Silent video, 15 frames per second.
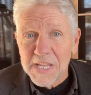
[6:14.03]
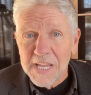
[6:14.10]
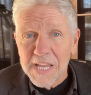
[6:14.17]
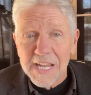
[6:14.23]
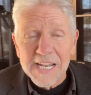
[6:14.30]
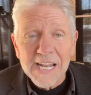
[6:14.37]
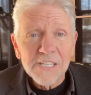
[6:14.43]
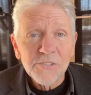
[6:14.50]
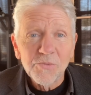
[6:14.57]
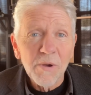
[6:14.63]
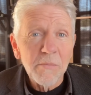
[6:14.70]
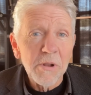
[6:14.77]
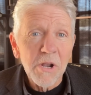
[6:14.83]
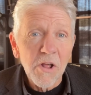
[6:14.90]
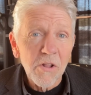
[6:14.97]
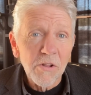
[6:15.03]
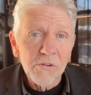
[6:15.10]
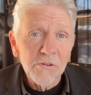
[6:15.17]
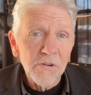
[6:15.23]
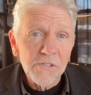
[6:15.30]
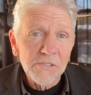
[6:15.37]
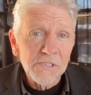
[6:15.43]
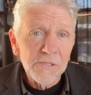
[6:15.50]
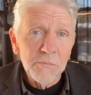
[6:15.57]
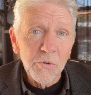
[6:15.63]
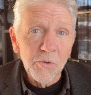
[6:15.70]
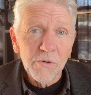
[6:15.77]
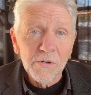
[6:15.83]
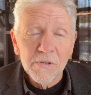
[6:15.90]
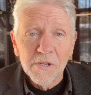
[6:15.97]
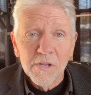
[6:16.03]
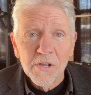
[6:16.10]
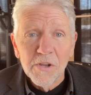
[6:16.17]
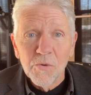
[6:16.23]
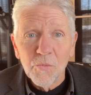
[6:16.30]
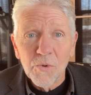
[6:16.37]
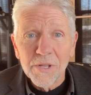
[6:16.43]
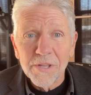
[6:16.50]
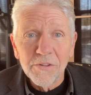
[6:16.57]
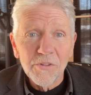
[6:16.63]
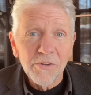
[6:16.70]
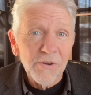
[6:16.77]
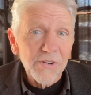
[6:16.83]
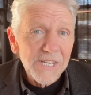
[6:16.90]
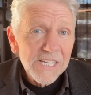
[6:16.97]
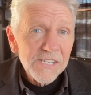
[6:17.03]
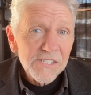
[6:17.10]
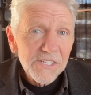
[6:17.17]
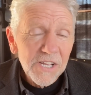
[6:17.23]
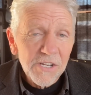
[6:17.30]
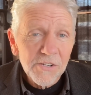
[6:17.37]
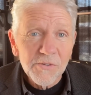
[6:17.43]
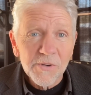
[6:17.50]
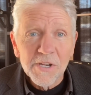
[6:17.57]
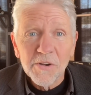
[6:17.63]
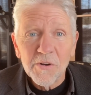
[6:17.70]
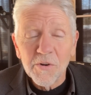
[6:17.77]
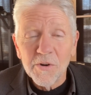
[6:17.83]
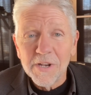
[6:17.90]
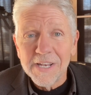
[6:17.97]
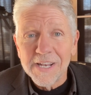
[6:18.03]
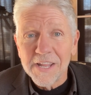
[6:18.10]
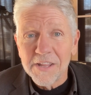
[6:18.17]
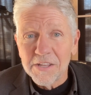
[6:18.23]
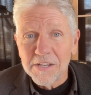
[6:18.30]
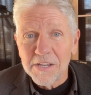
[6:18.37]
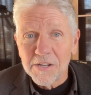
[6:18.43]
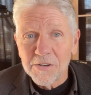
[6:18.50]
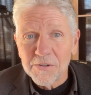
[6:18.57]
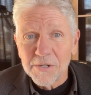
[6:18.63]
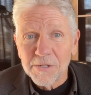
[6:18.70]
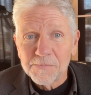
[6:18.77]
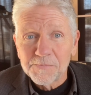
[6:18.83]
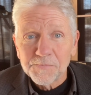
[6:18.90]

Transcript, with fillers: And that's women all across the board, whether they're in this country or in another country.